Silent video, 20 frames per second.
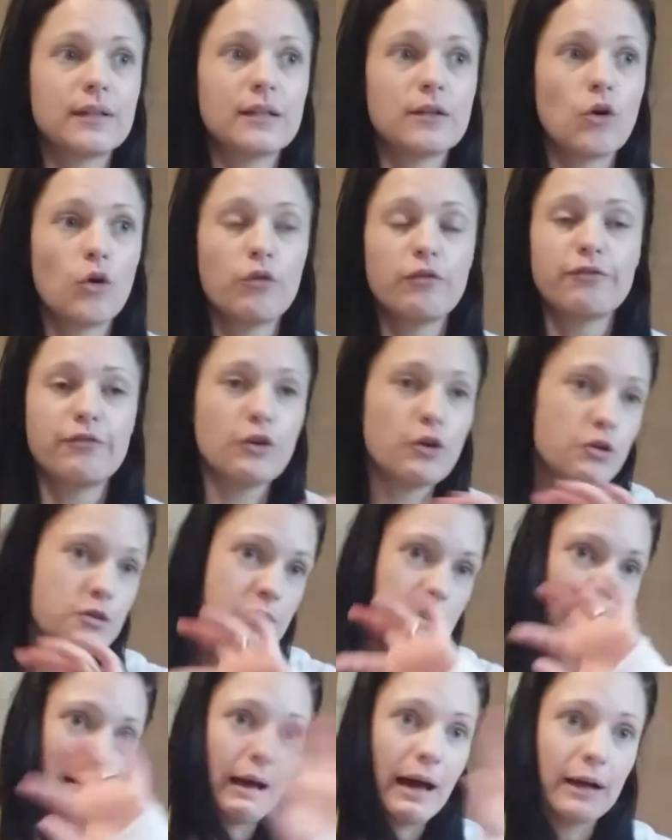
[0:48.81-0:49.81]
the
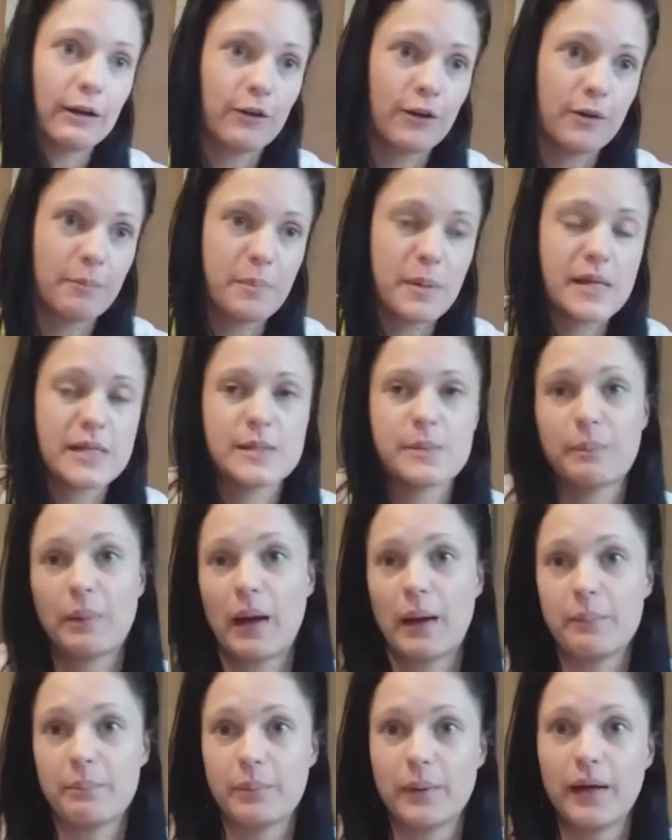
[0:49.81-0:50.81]
first line on a piece of
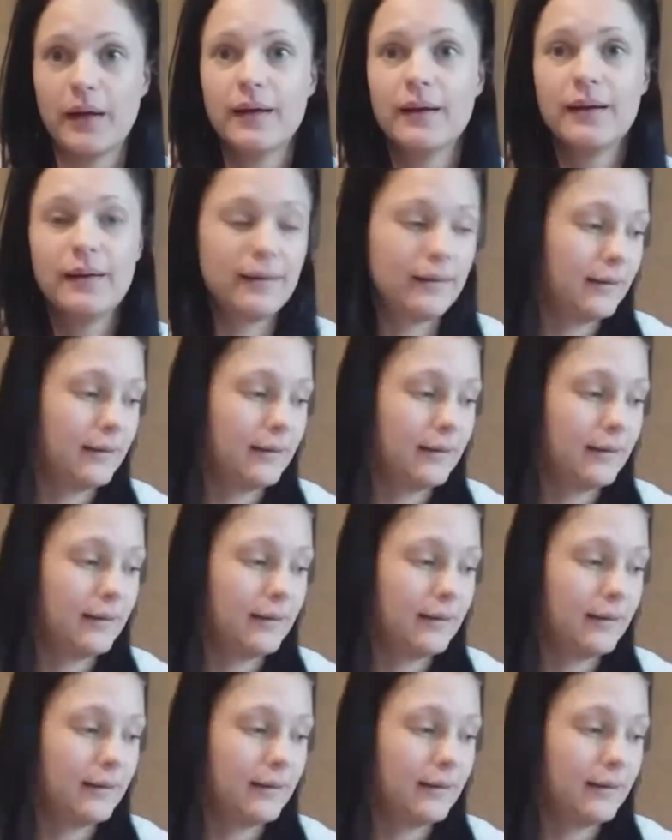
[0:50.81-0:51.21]
paper.